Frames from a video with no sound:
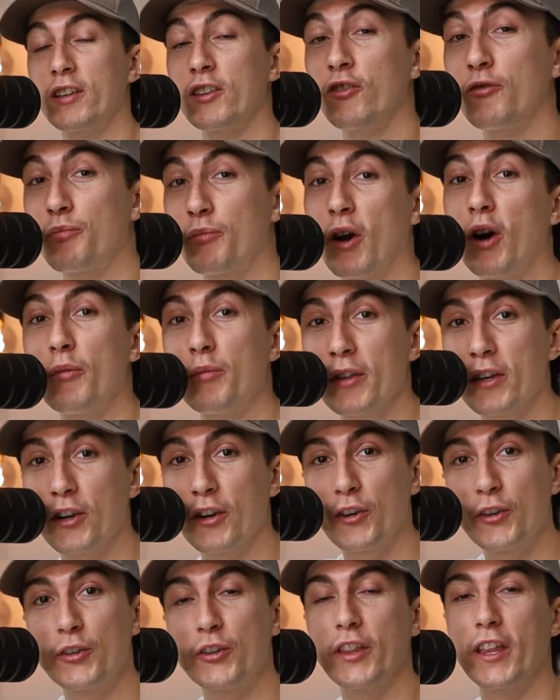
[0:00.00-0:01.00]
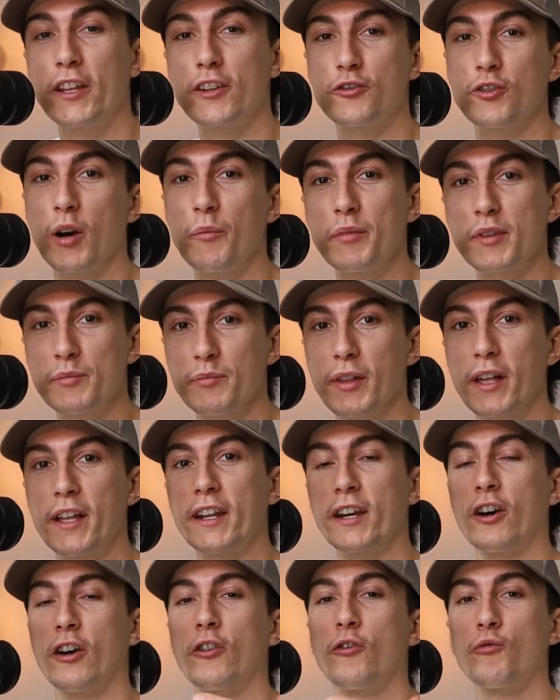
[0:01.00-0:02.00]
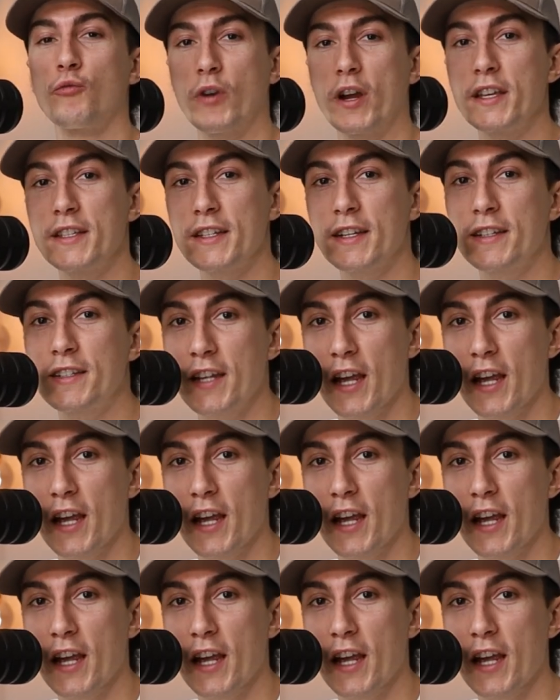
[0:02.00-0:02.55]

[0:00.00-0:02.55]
you've probably heard that Trump is planning on raising